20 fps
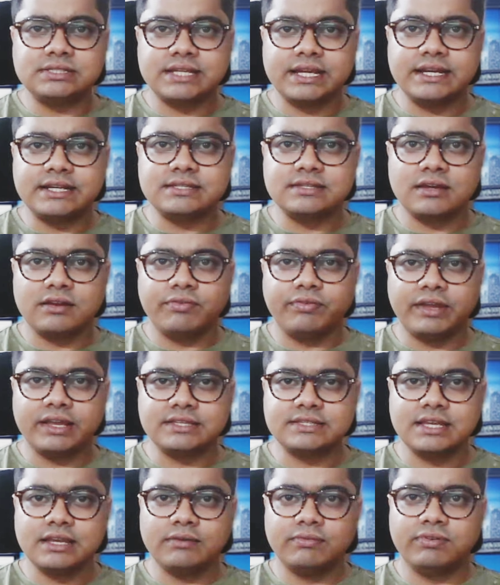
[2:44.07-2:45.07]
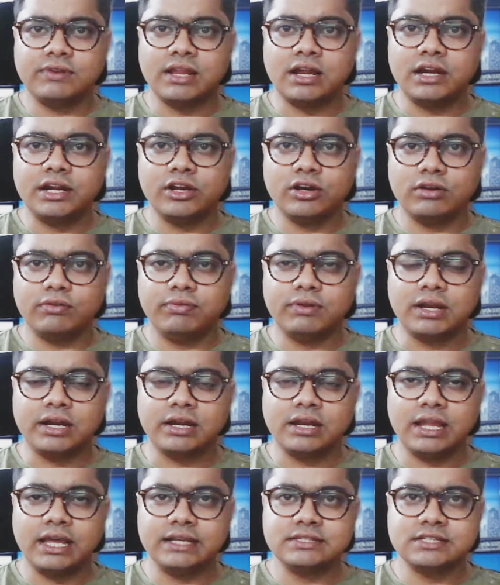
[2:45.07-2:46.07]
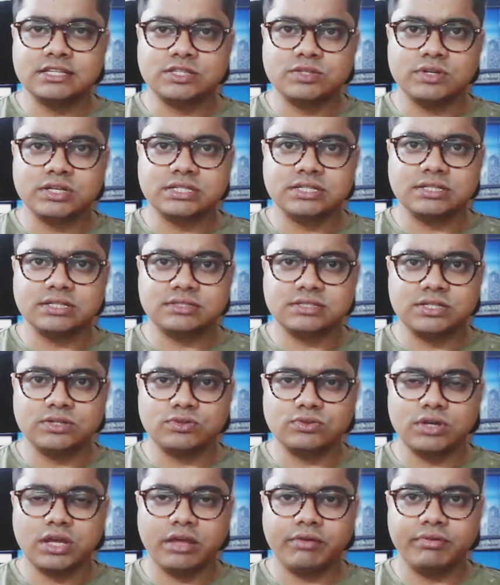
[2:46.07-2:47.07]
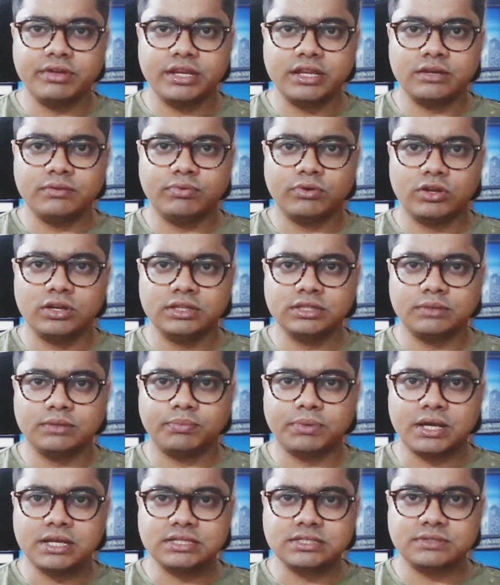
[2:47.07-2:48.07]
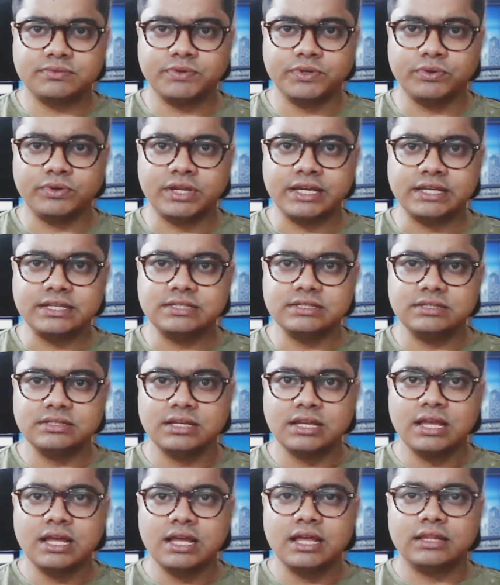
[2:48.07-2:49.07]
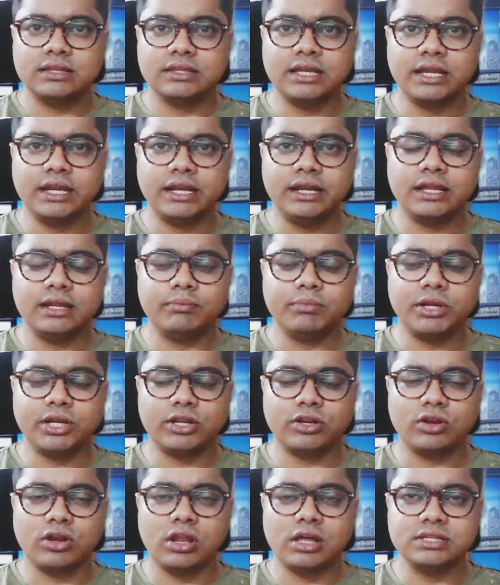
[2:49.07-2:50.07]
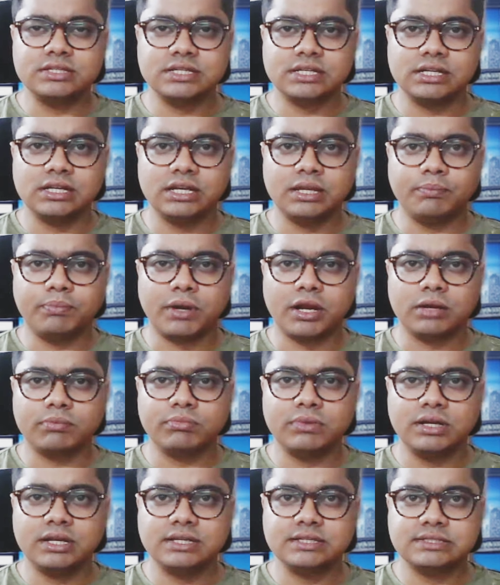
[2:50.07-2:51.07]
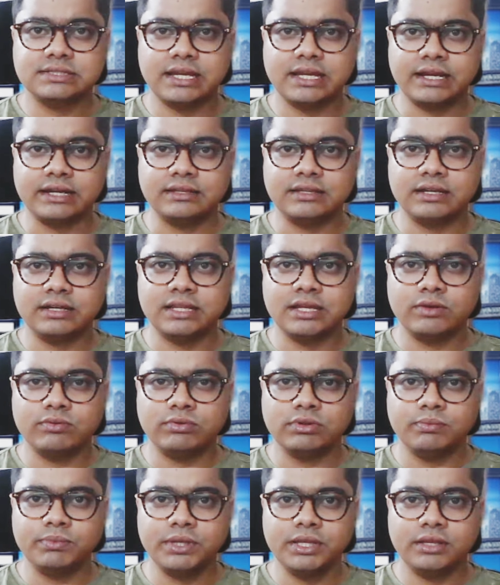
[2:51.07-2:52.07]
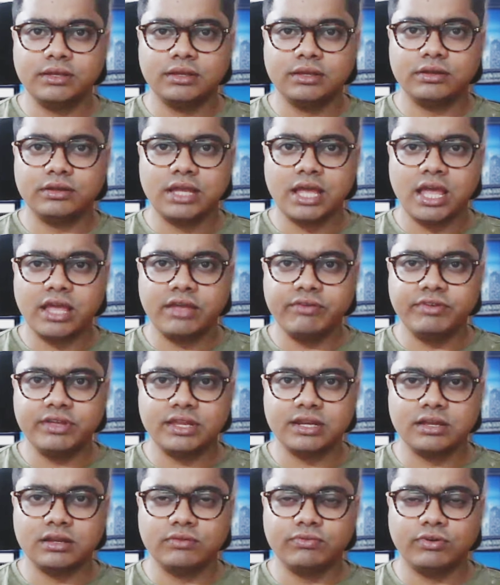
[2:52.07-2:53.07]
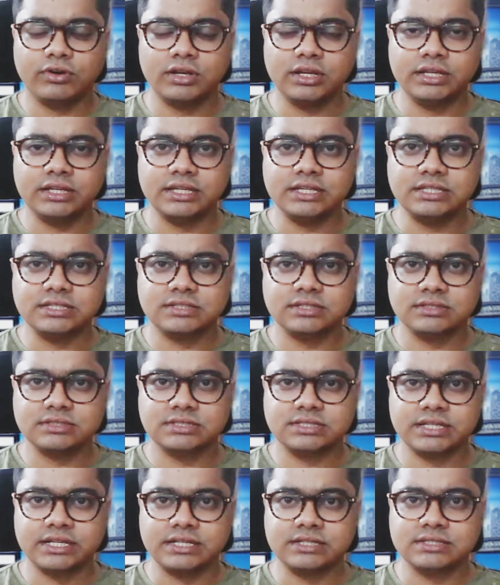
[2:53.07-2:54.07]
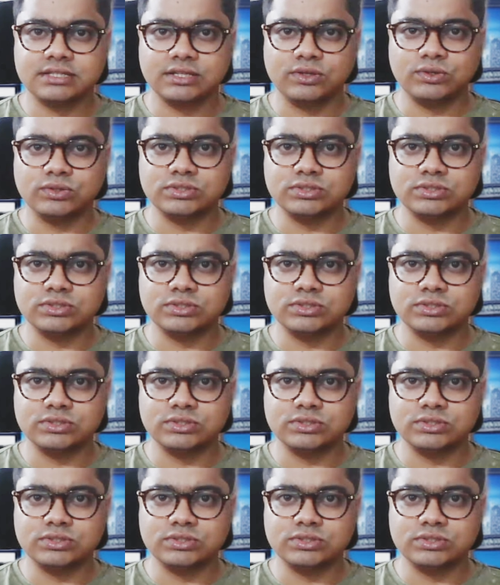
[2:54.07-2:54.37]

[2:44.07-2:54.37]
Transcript: states are facing flood or flood-like situations due to heavy rainfall in the past few days. The Indian Meteorological Department has said that there will be heavy rainfall in eastern states and